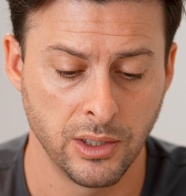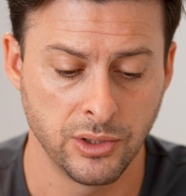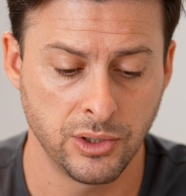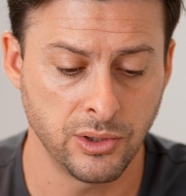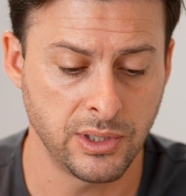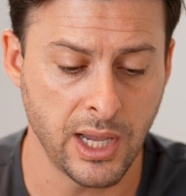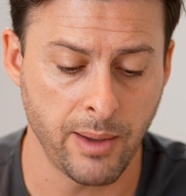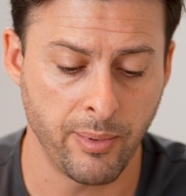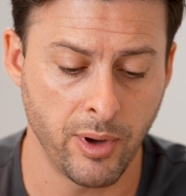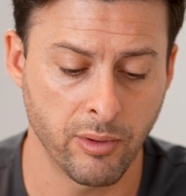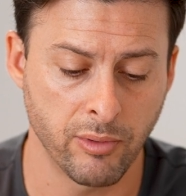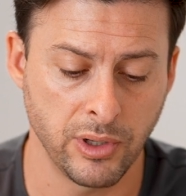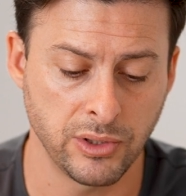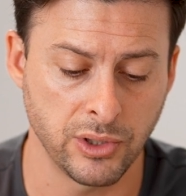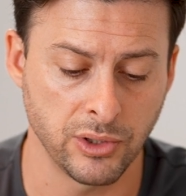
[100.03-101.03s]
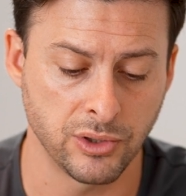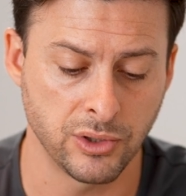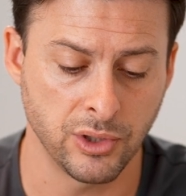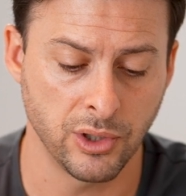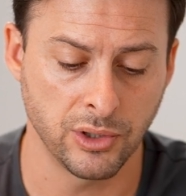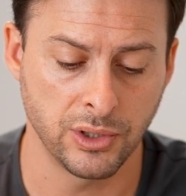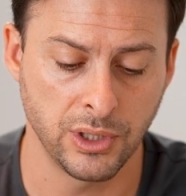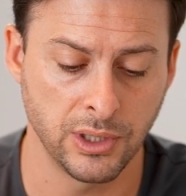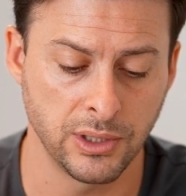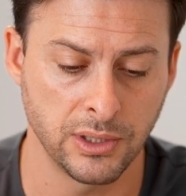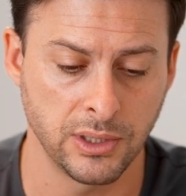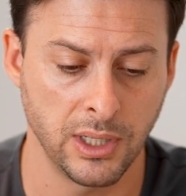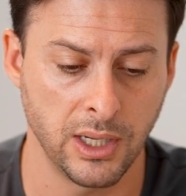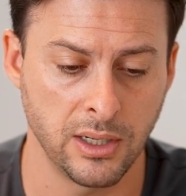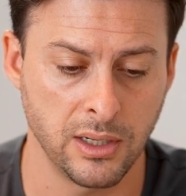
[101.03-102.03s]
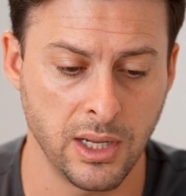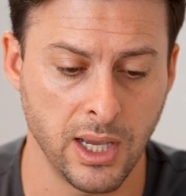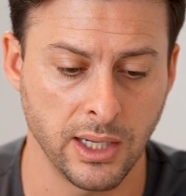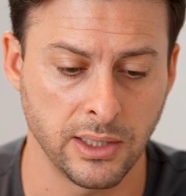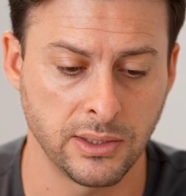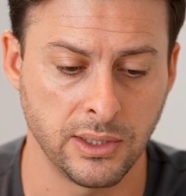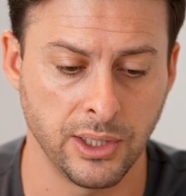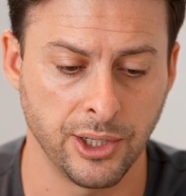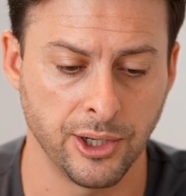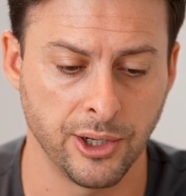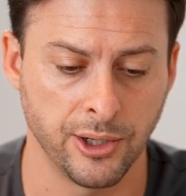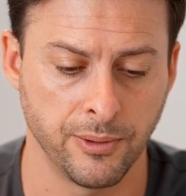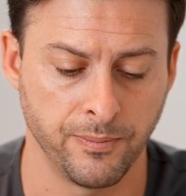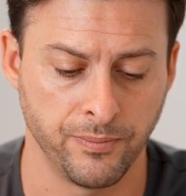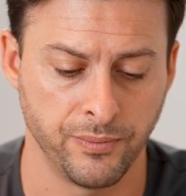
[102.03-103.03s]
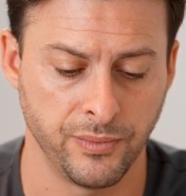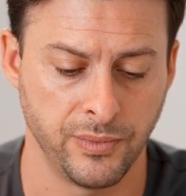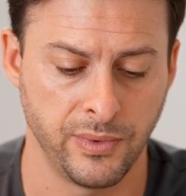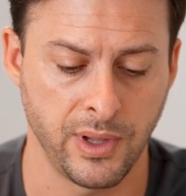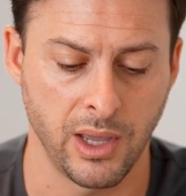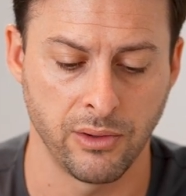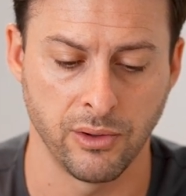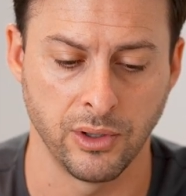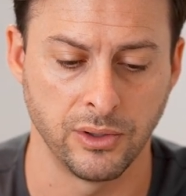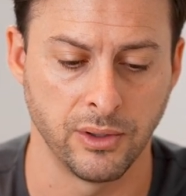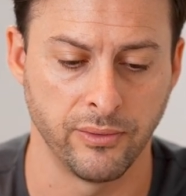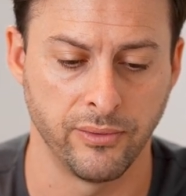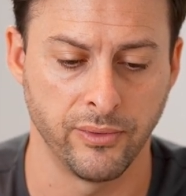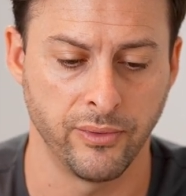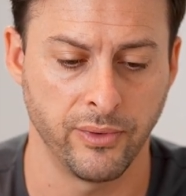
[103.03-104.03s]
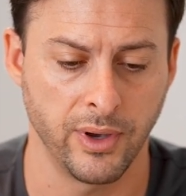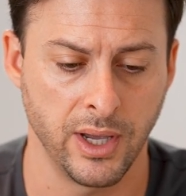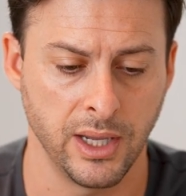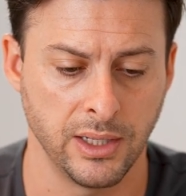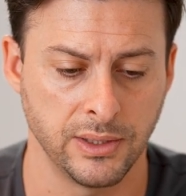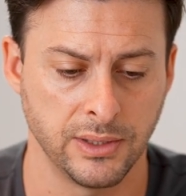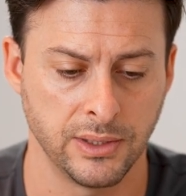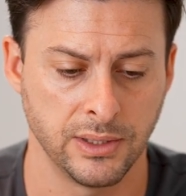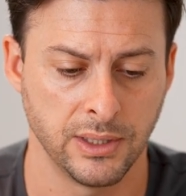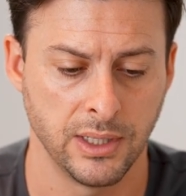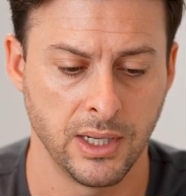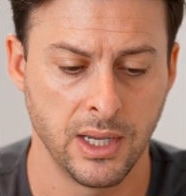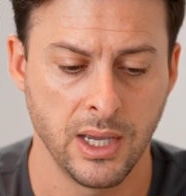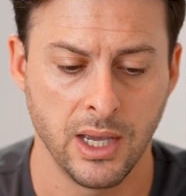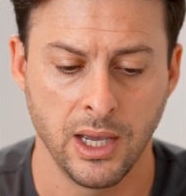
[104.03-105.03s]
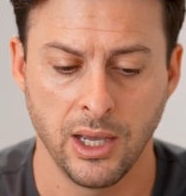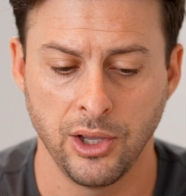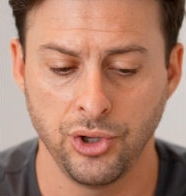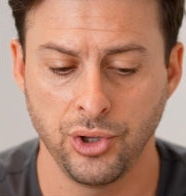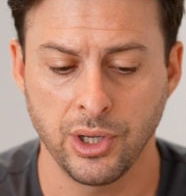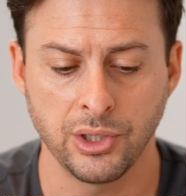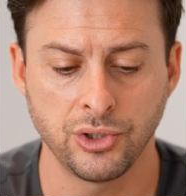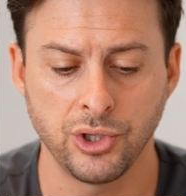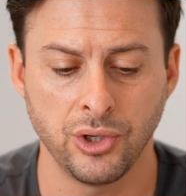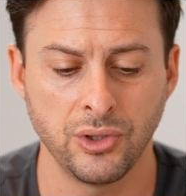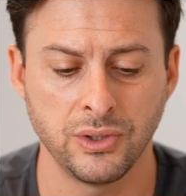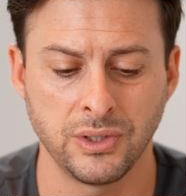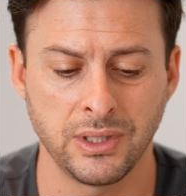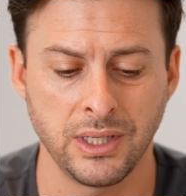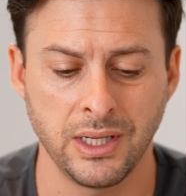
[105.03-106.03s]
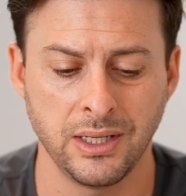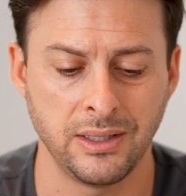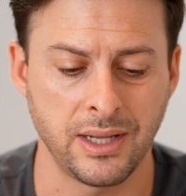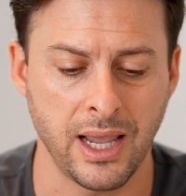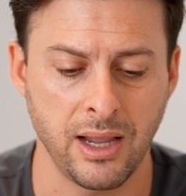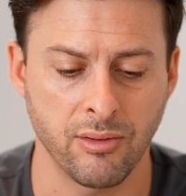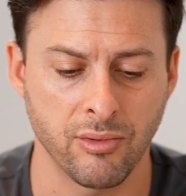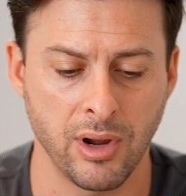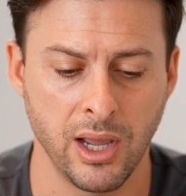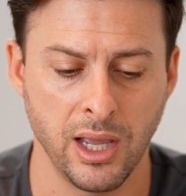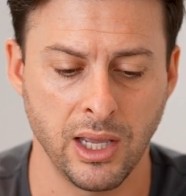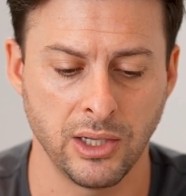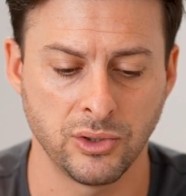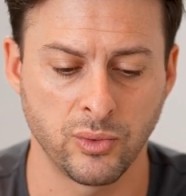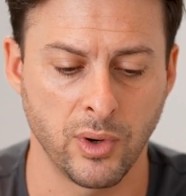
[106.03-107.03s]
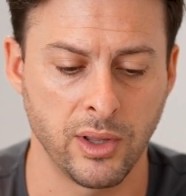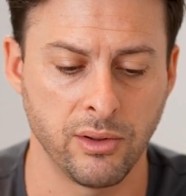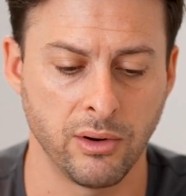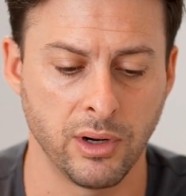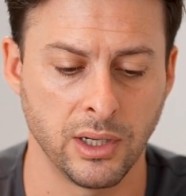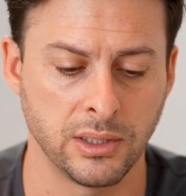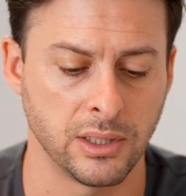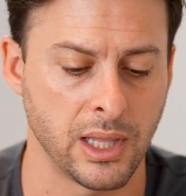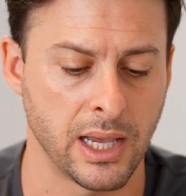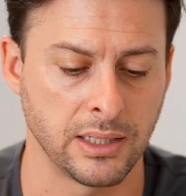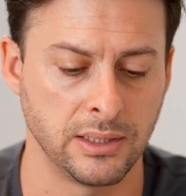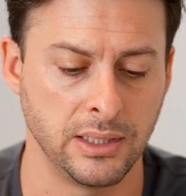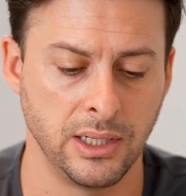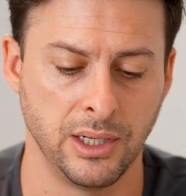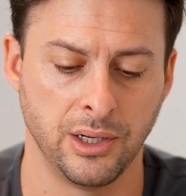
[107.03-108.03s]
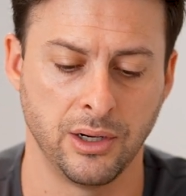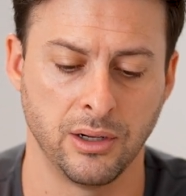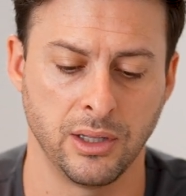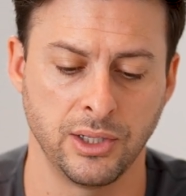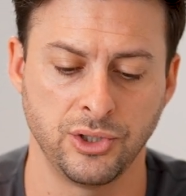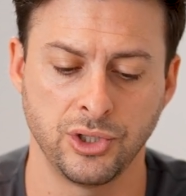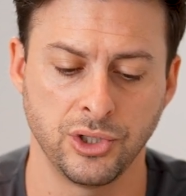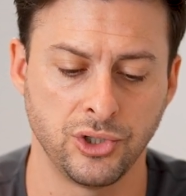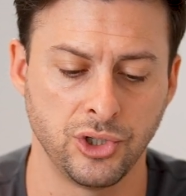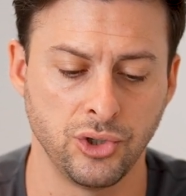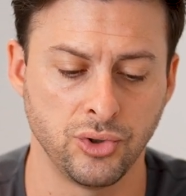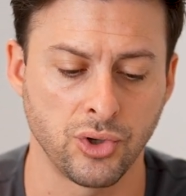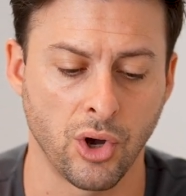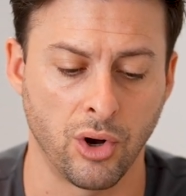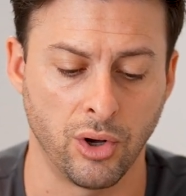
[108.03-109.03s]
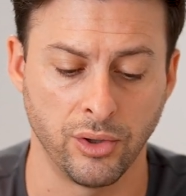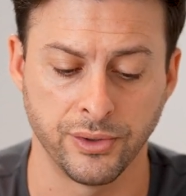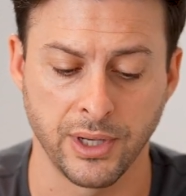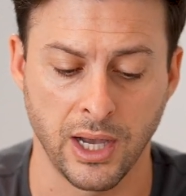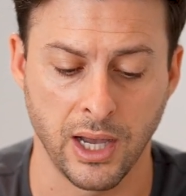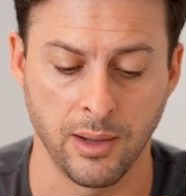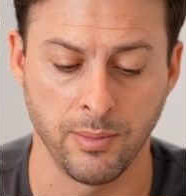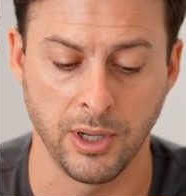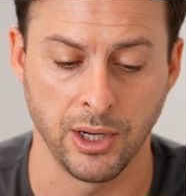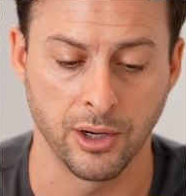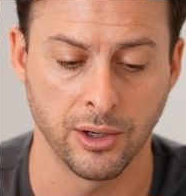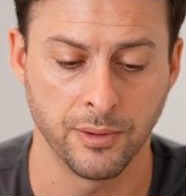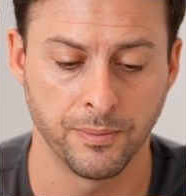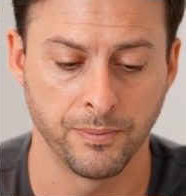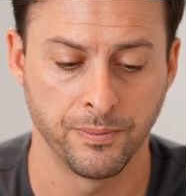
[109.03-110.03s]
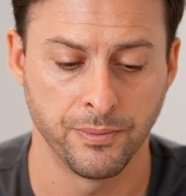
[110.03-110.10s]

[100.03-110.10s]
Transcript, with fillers: So tap on research searches, hit next here, download to device. You can choose the date range, whether it's last year. Let's just choose all time here.